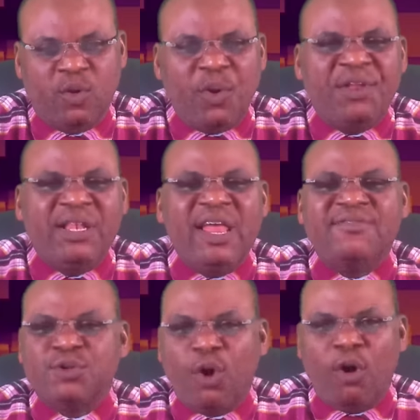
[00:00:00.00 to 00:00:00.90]
We
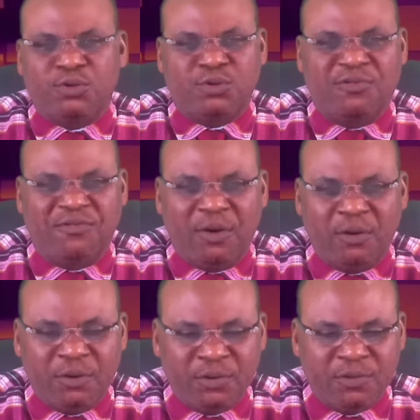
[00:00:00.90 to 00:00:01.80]
left all to
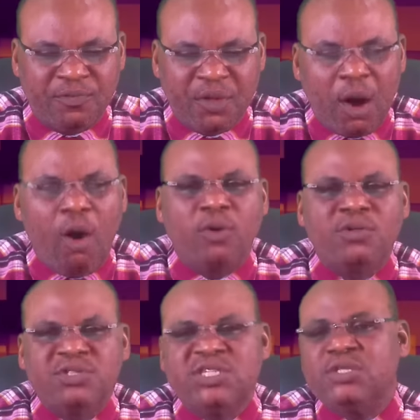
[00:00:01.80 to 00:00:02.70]
follow you."
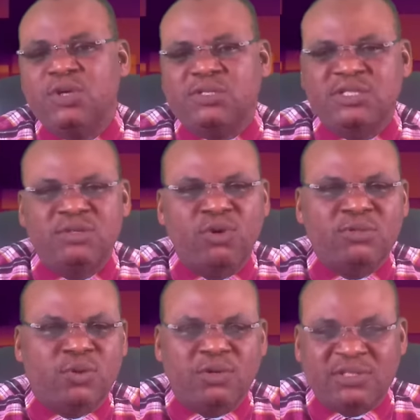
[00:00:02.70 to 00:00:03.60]
Oh, Jesus did
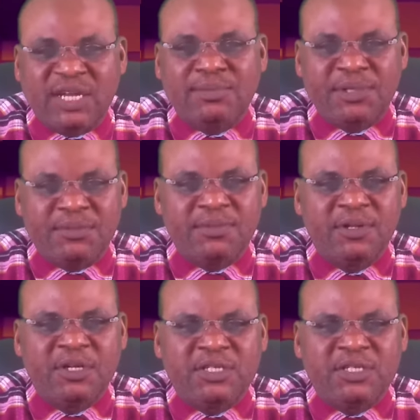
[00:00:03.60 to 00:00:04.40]
not condemn him.